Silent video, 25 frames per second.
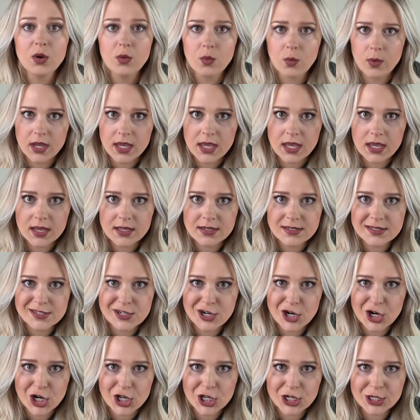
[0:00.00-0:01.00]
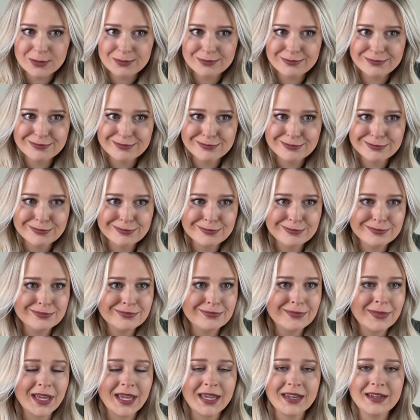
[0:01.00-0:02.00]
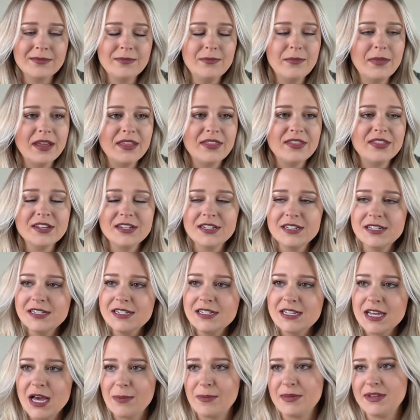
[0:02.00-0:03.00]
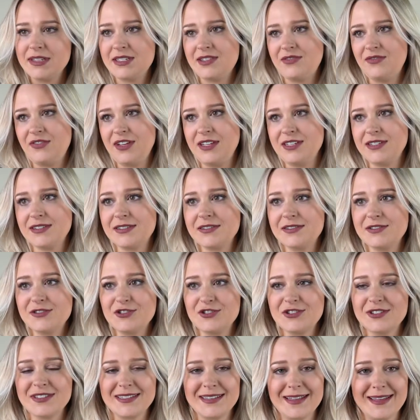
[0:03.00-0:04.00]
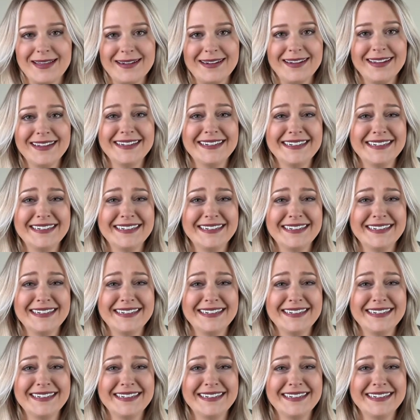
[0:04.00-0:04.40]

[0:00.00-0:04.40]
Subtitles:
We can get started. I made the dumbest faces just then.